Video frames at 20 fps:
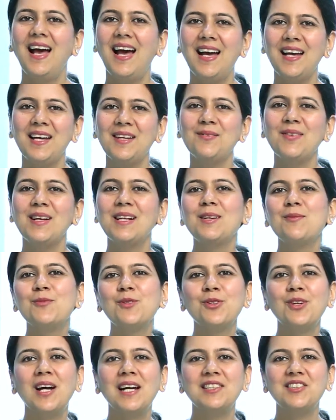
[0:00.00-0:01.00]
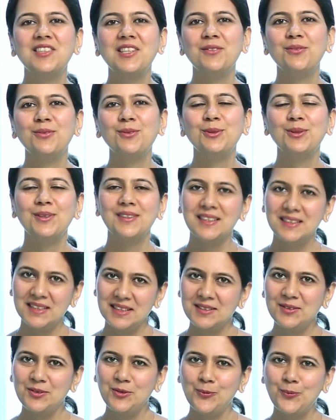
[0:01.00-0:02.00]
Hi and welcome to Rajshri Food.
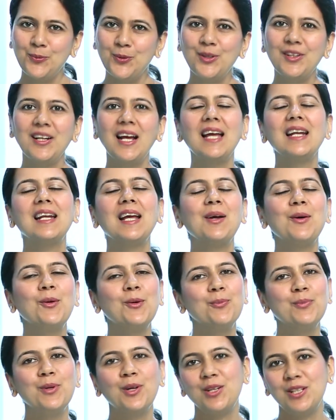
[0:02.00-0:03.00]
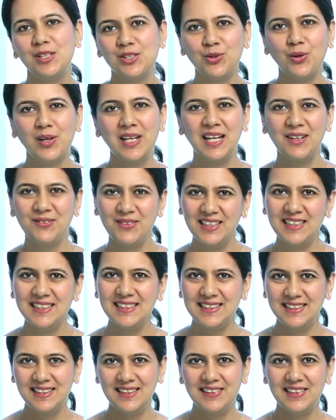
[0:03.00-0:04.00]
This is Nupur and I hope you're enjoying our
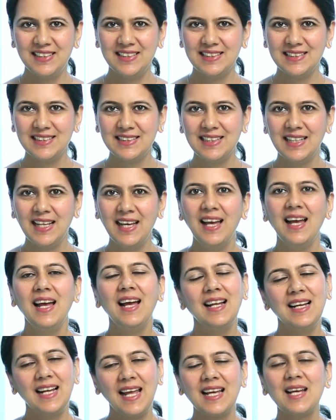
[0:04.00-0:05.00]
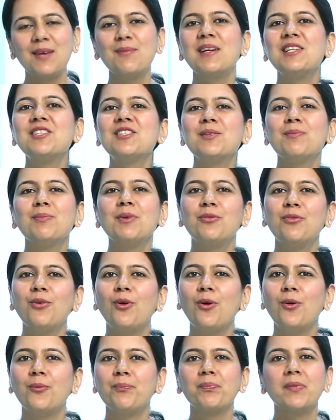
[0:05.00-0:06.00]
vegan series. Like I mentioned
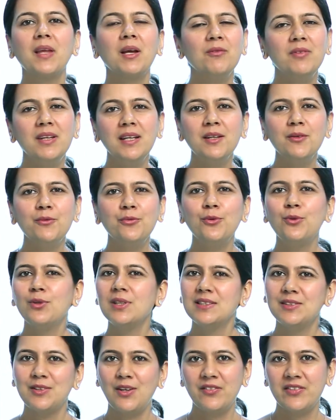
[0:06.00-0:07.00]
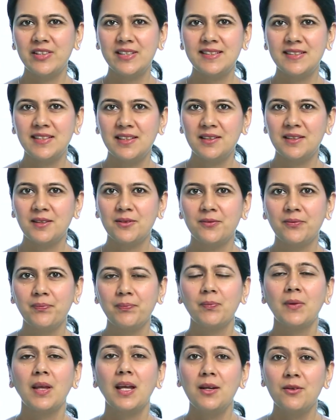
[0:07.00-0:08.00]
before, vegan food is not restrictive.
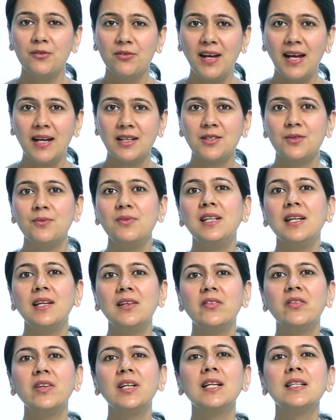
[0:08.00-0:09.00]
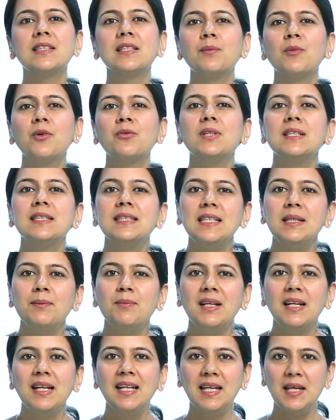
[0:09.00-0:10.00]
In fact, we can create some of the
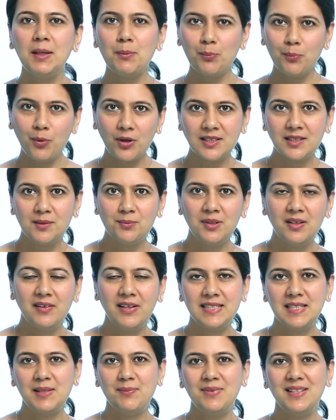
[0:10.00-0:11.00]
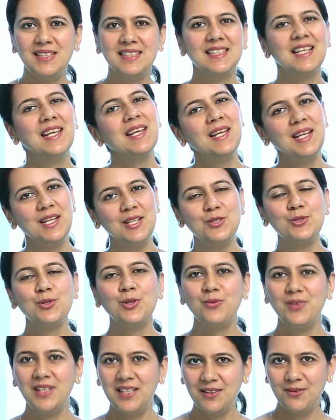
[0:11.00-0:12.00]
seemingly impossible recipes
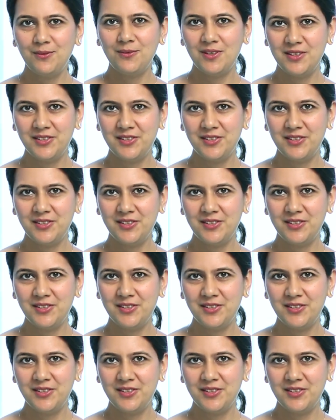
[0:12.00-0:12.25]
into a vegan